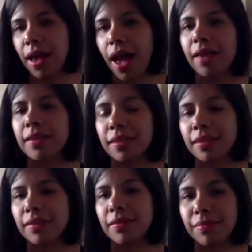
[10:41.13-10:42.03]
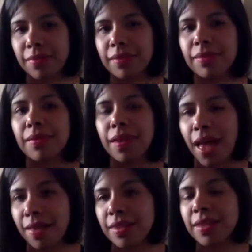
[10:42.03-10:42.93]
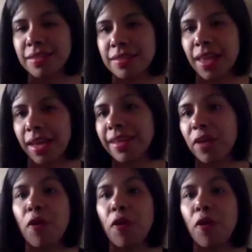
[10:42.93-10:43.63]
And this is like the